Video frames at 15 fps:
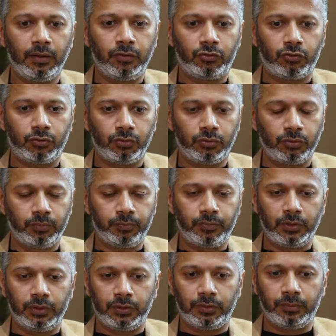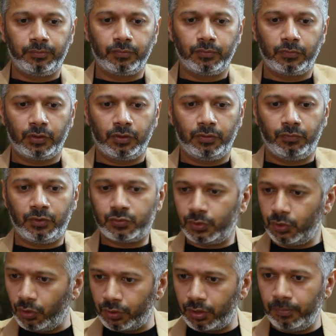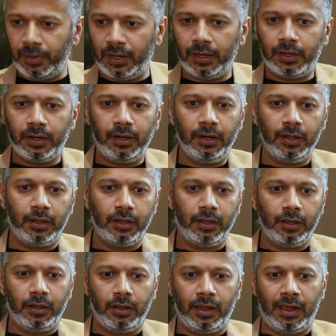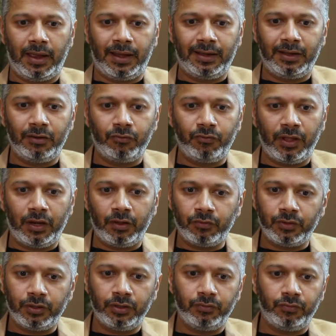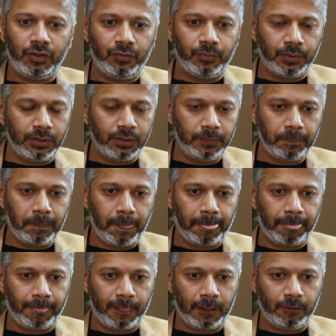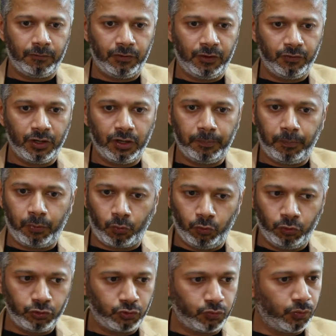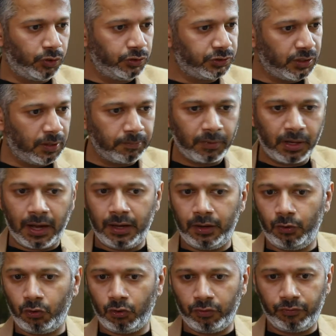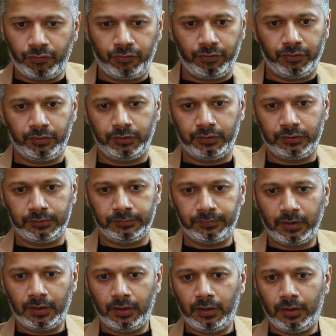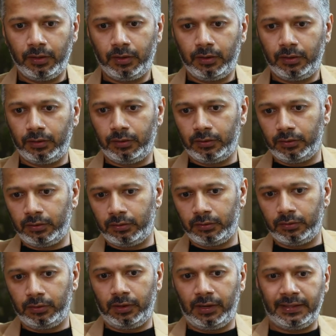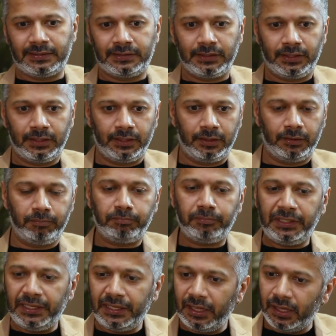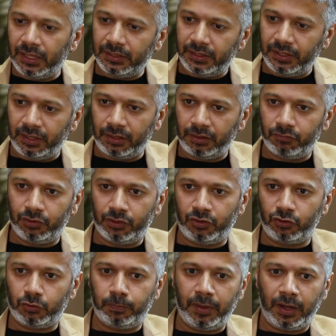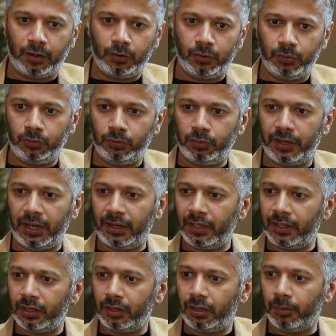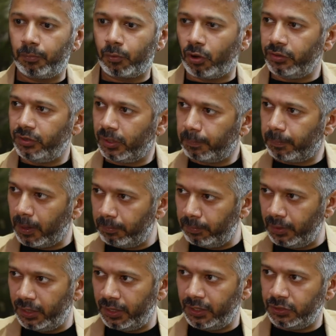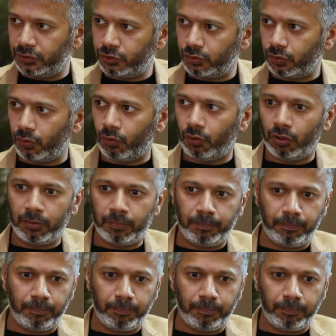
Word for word: So um, which were documented. And whenever we were we were approached for some kind of uh, uh, let's say media thing with respect to getting a project published or